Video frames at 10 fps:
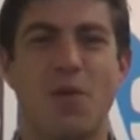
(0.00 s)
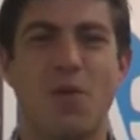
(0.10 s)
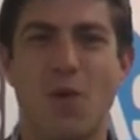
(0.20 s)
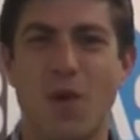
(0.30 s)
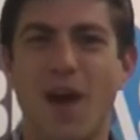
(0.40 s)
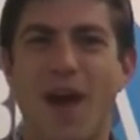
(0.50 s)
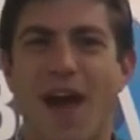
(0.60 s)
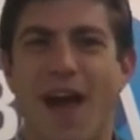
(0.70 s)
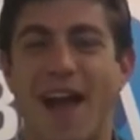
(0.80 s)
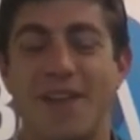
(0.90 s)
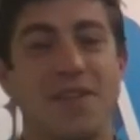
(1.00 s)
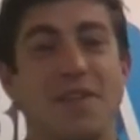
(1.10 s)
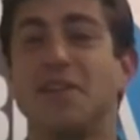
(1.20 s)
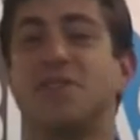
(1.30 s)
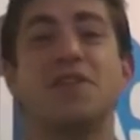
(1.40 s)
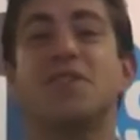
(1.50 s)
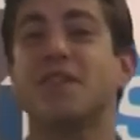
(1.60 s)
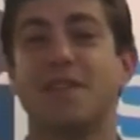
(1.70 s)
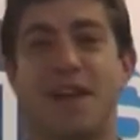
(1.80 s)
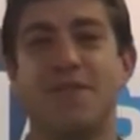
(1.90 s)
CORE and
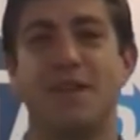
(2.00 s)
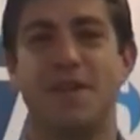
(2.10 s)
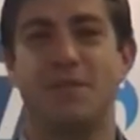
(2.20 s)
just love it,